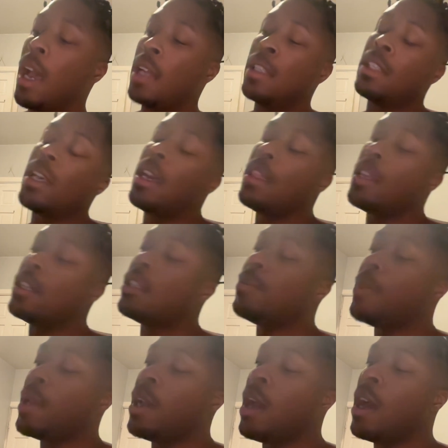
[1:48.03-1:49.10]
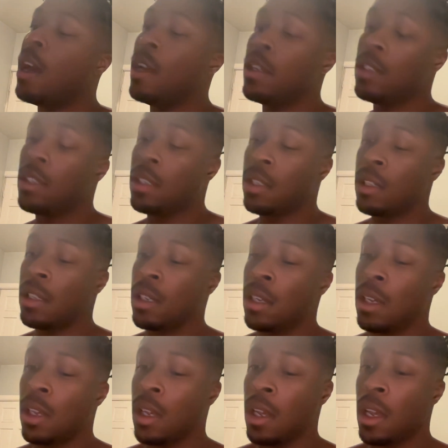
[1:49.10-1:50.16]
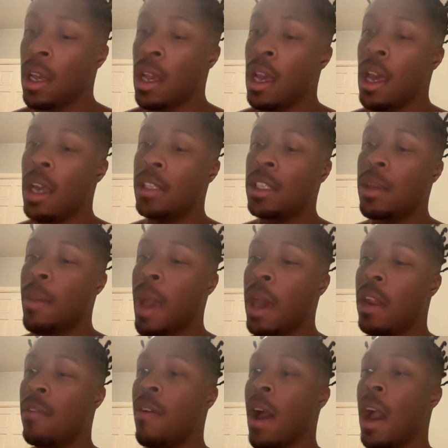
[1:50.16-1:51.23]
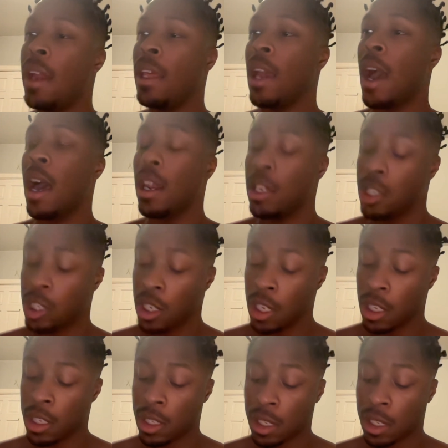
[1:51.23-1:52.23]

I say this because it's a matter of ideology